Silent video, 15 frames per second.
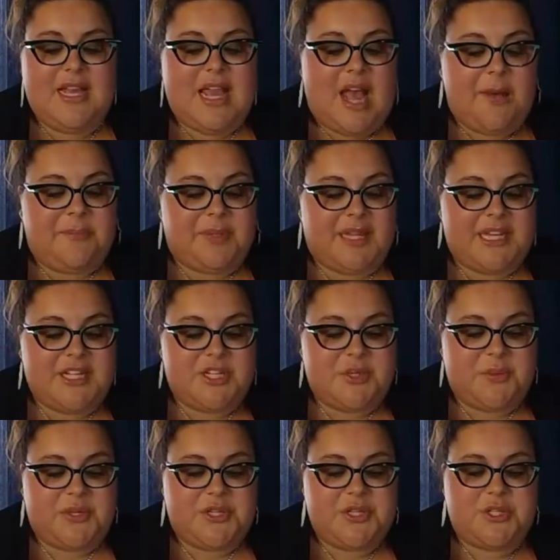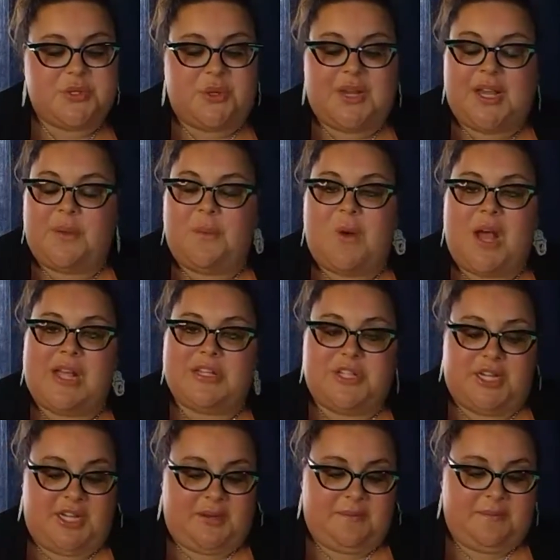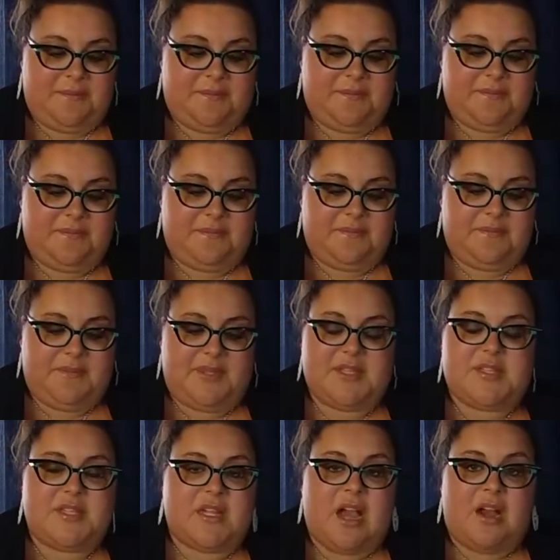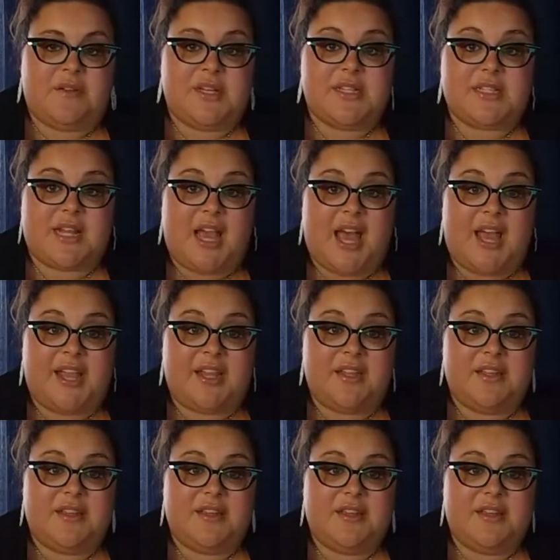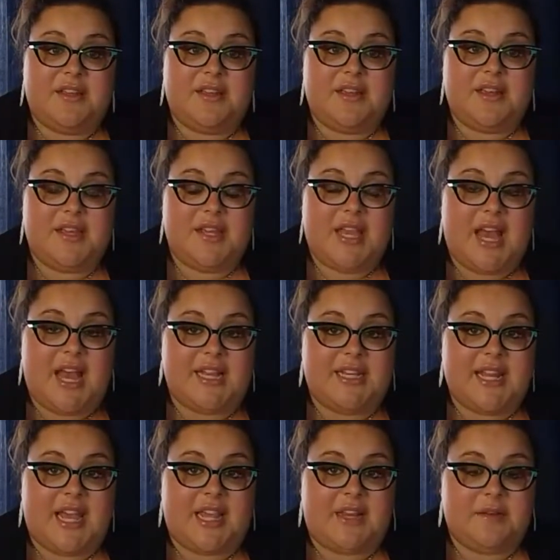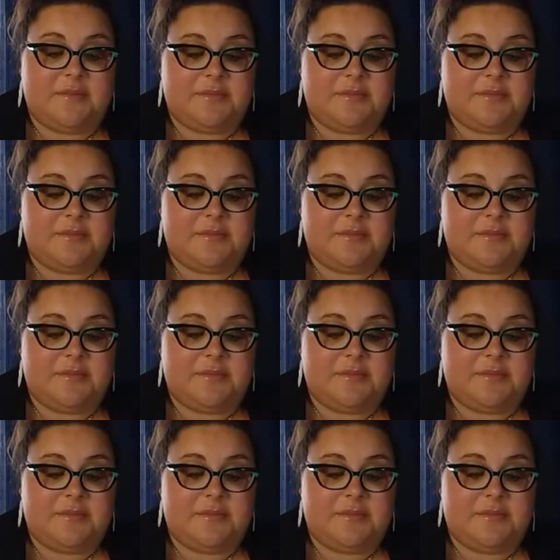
A place you would enjoy watching the starry sky at night.